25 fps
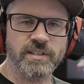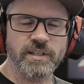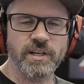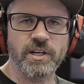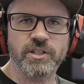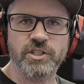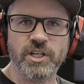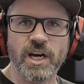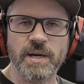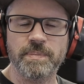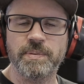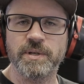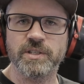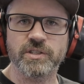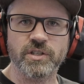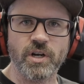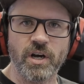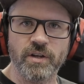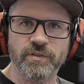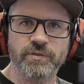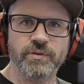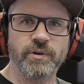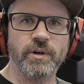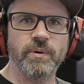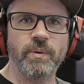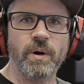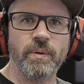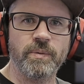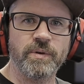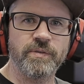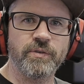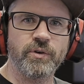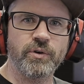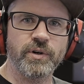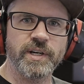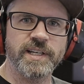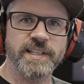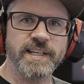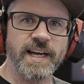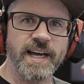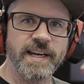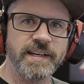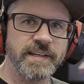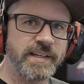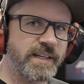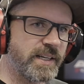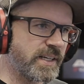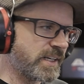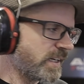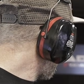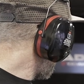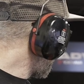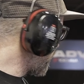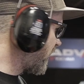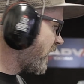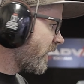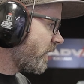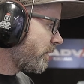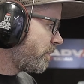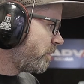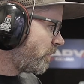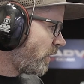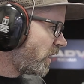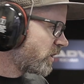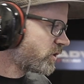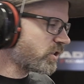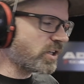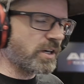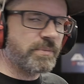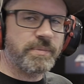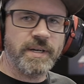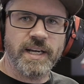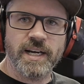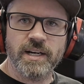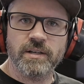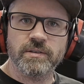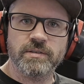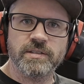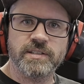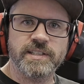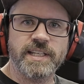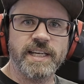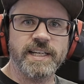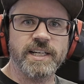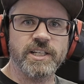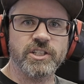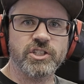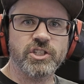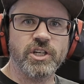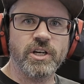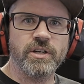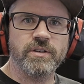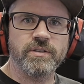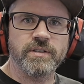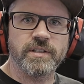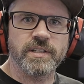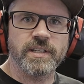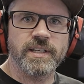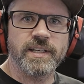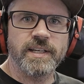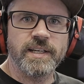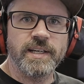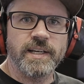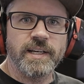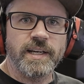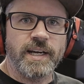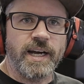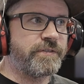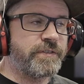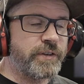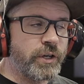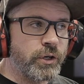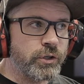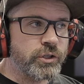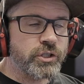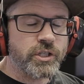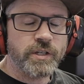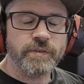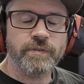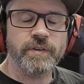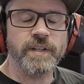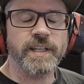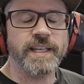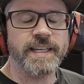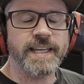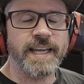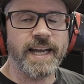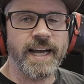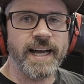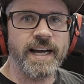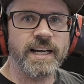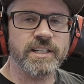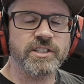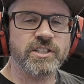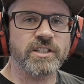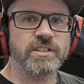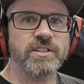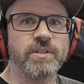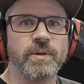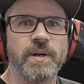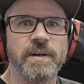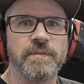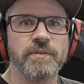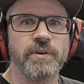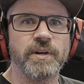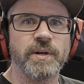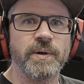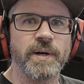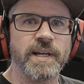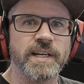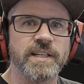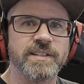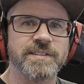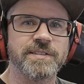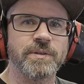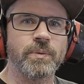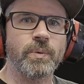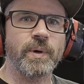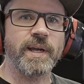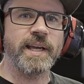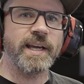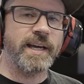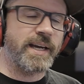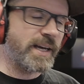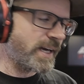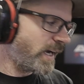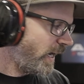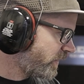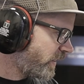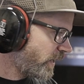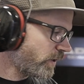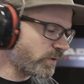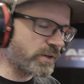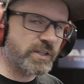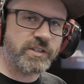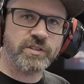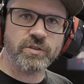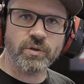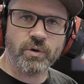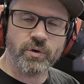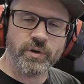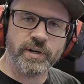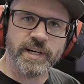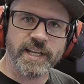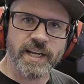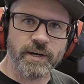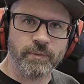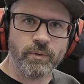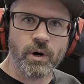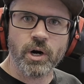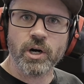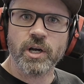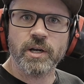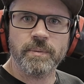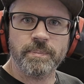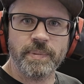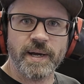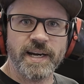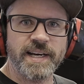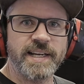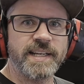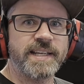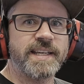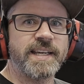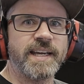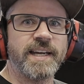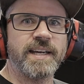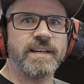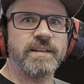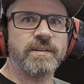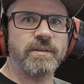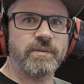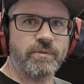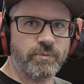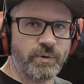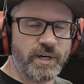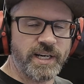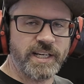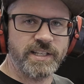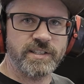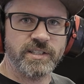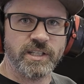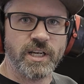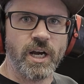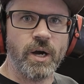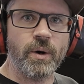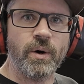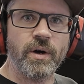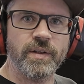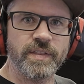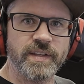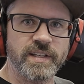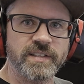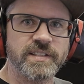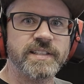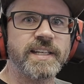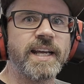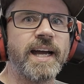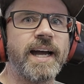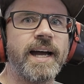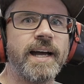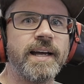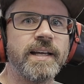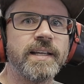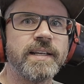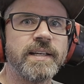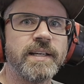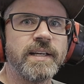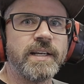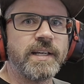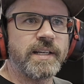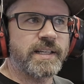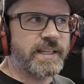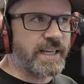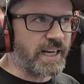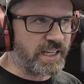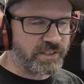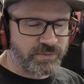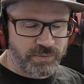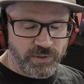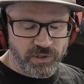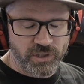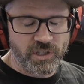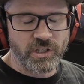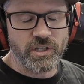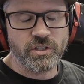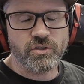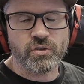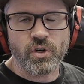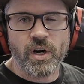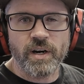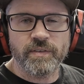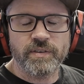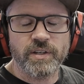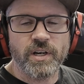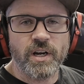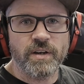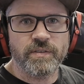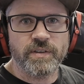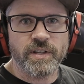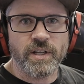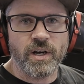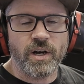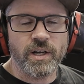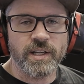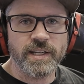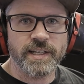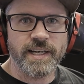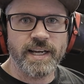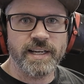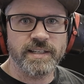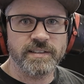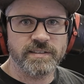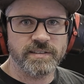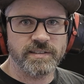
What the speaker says: I know JP's gone through what we've already done. But yeah, my job now is to get it tuned. Future for the car, just so everyone is aware, there is already a Rocket Bunny kit ready to go on this car. Customer's going to drive it over the holidays.